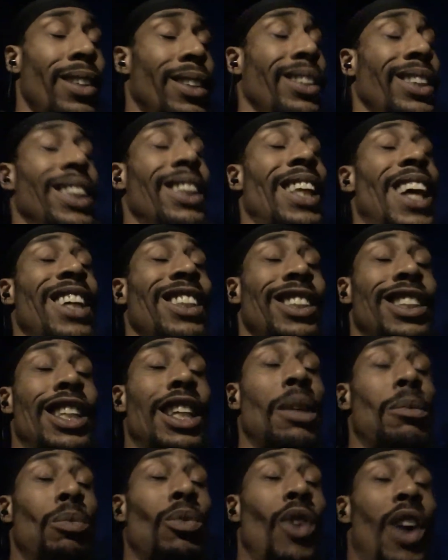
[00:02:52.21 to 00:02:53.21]
And see, that's
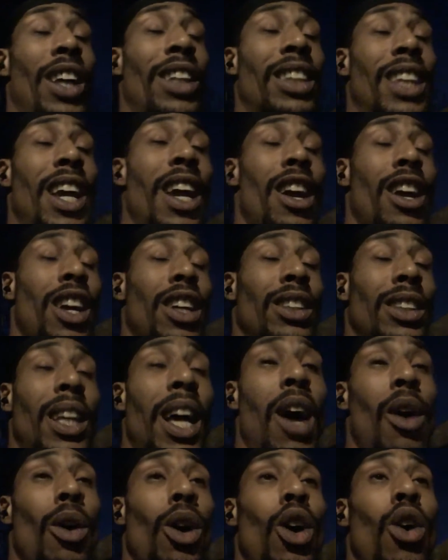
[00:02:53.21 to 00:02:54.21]
deep right there, because
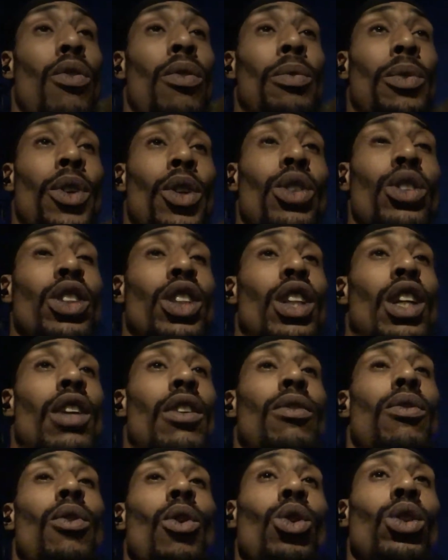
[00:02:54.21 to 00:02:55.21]
how it go from 13,
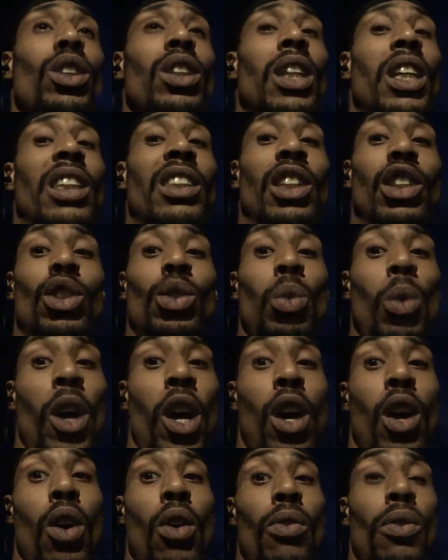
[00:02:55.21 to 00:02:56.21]
14 to
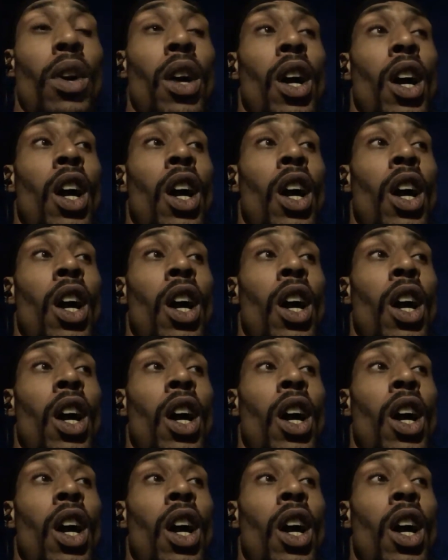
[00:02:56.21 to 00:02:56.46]
12